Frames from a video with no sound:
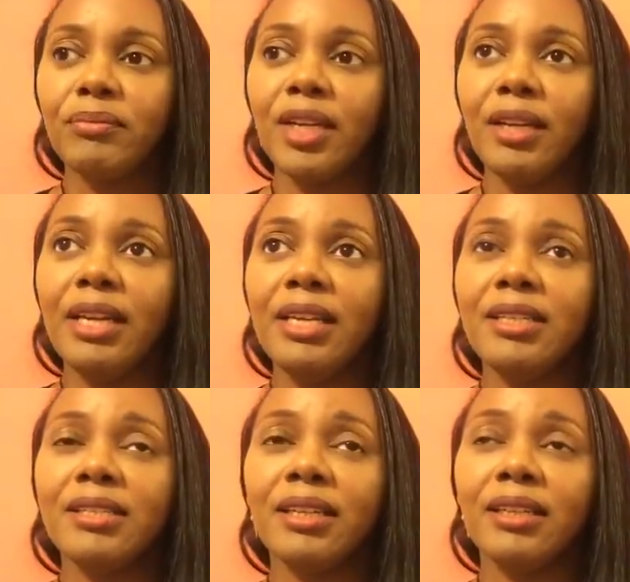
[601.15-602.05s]
and he
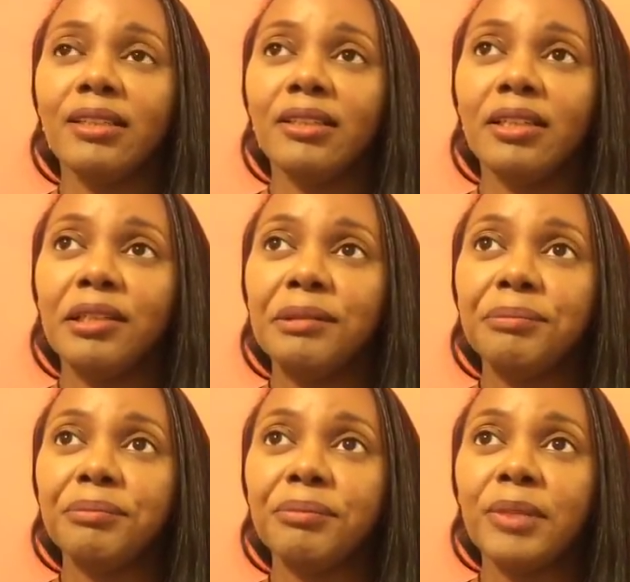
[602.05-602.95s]
said
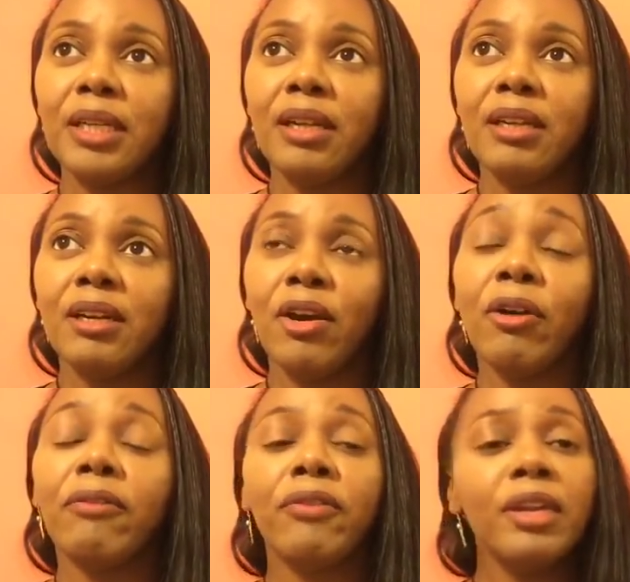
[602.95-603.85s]
her
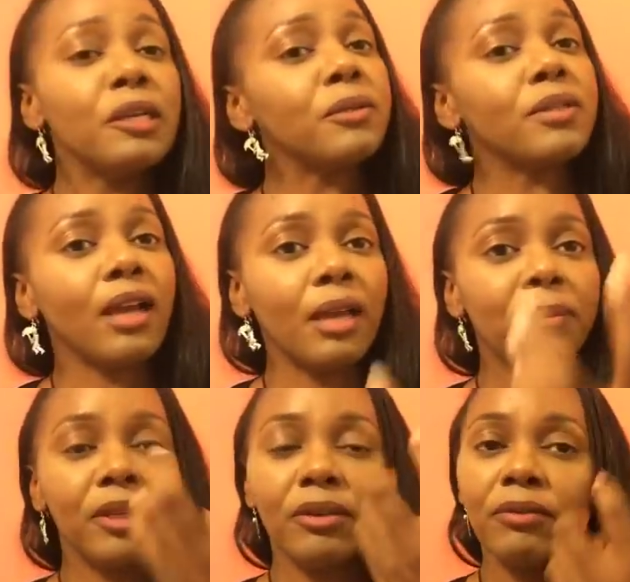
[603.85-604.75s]
phenotype,
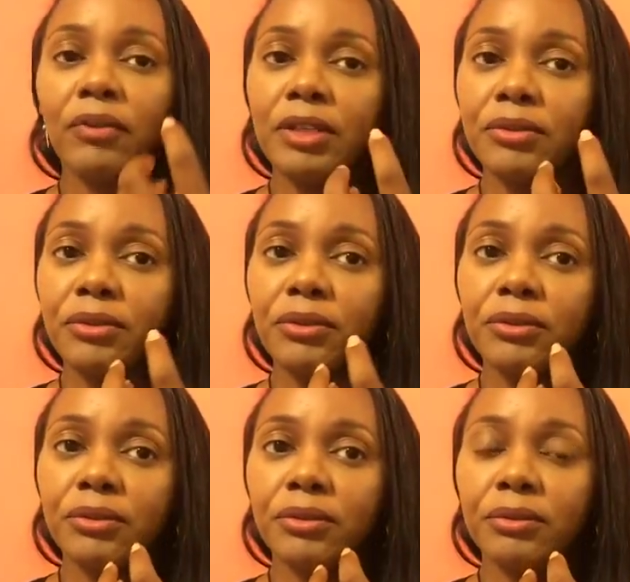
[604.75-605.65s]
like her
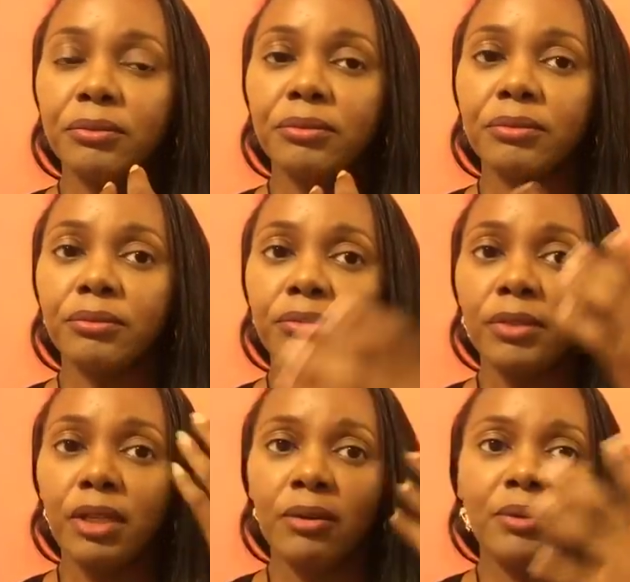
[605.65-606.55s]
features,
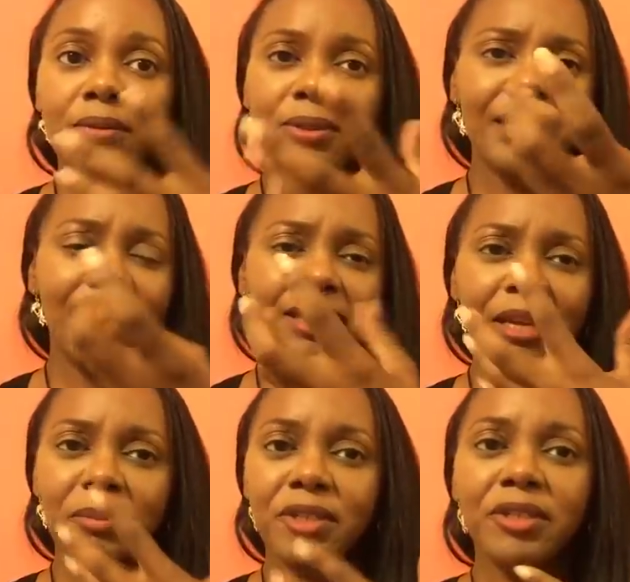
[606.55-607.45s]
which was not that
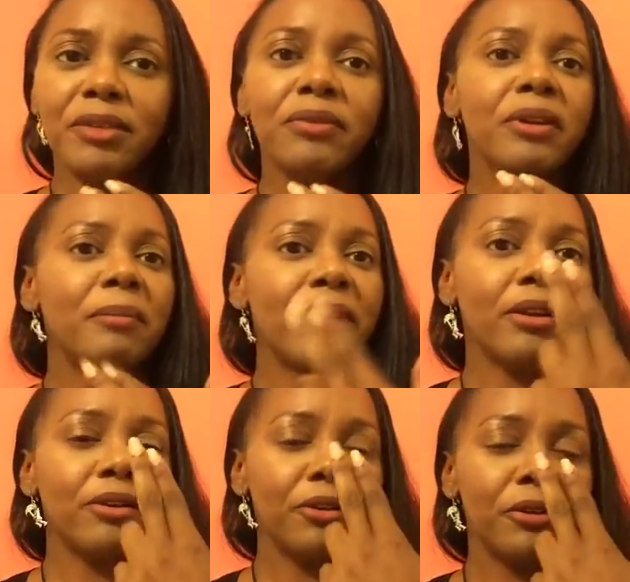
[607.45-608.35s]
much different than mine. Her
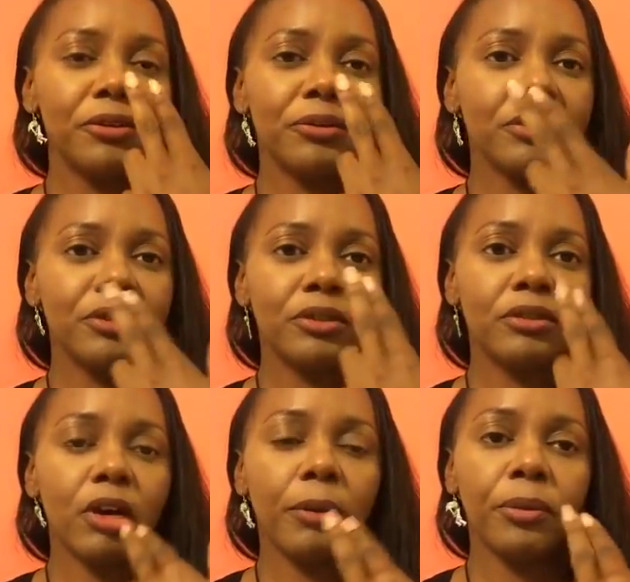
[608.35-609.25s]
nose was a little
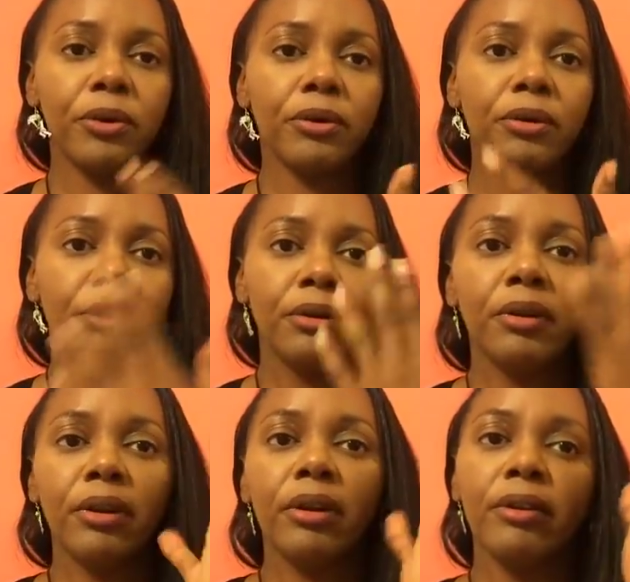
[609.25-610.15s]
sharper.
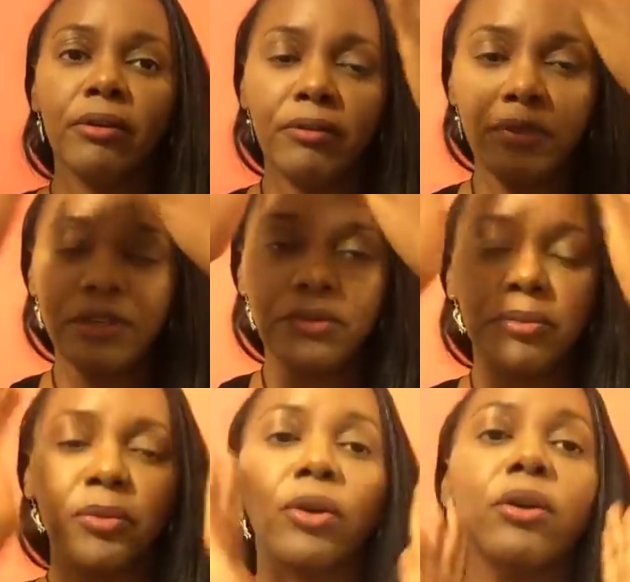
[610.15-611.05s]
Her face was
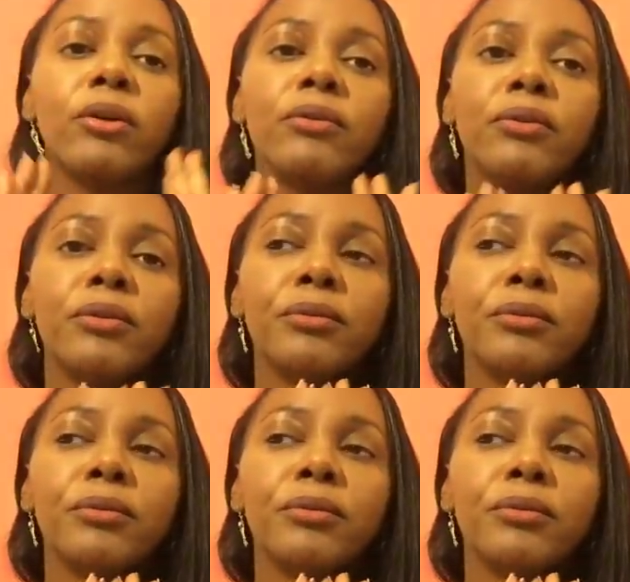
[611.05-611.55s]
more oval.